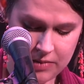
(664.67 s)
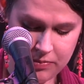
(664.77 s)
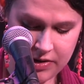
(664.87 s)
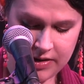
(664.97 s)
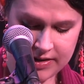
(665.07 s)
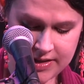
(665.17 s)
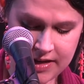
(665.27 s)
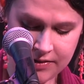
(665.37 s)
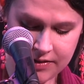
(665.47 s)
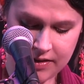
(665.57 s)
Bird
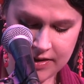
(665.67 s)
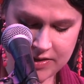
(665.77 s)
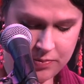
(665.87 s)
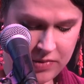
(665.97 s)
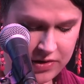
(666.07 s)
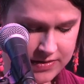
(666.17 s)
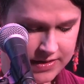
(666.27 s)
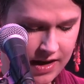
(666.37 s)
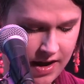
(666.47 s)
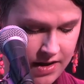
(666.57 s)
exhaled a small
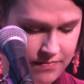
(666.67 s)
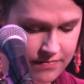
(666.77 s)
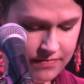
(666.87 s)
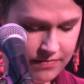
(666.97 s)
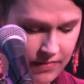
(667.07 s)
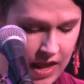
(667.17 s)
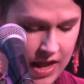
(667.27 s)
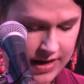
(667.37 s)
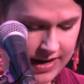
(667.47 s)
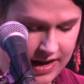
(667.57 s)
sigh.
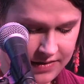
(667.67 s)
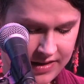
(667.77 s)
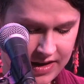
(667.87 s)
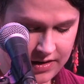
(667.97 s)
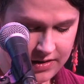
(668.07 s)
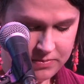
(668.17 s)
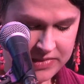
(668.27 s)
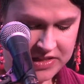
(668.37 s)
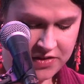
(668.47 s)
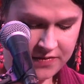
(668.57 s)
"Now then,"
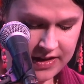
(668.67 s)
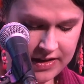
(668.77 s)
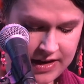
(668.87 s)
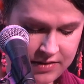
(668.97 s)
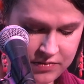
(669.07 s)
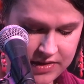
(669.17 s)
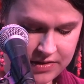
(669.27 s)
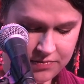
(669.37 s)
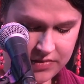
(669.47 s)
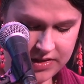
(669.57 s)
Mr. V announced,
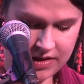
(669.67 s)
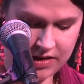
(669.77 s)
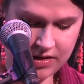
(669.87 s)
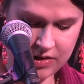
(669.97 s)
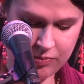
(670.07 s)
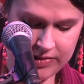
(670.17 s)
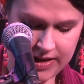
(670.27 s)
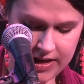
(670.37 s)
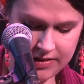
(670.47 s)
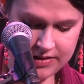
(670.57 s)
sitting on a
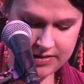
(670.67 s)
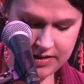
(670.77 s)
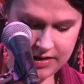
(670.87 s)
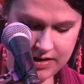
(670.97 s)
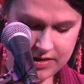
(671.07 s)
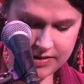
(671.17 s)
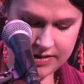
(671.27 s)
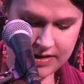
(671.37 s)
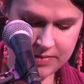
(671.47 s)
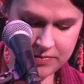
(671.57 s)
plank that
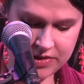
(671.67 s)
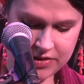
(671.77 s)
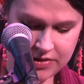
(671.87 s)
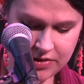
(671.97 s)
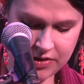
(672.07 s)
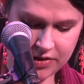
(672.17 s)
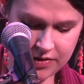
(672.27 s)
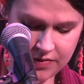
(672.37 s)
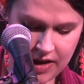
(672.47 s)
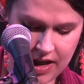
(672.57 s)
seemed to
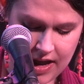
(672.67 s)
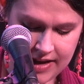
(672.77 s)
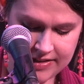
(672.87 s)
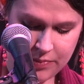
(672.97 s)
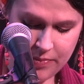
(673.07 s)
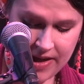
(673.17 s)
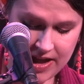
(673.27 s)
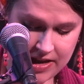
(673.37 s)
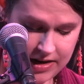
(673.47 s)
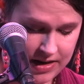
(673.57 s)
serve as a
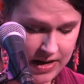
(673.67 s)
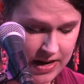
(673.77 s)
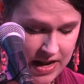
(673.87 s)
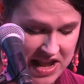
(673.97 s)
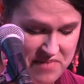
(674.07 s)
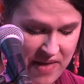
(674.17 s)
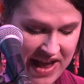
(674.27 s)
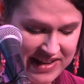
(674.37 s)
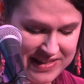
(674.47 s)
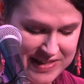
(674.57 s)
bed and
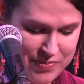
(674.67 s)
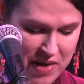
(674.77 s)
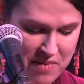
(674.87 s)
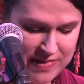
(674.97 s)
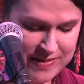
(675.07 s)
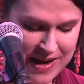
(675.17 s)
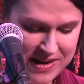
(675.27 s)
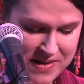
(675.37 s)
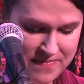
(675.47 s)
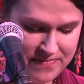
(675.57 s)
patting the spot beside
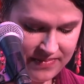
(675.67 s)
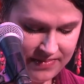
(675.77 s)
him.